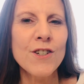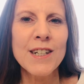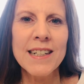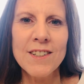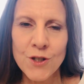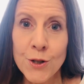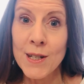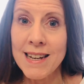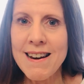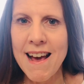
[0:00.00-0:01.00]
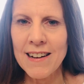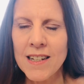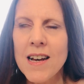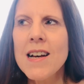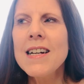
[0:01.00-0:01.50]
you to connect
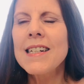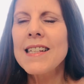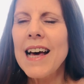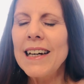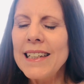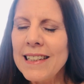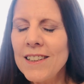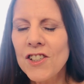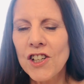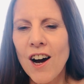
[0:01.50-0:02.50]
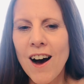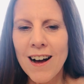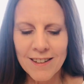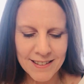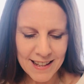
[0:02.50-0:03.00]
to that inner child,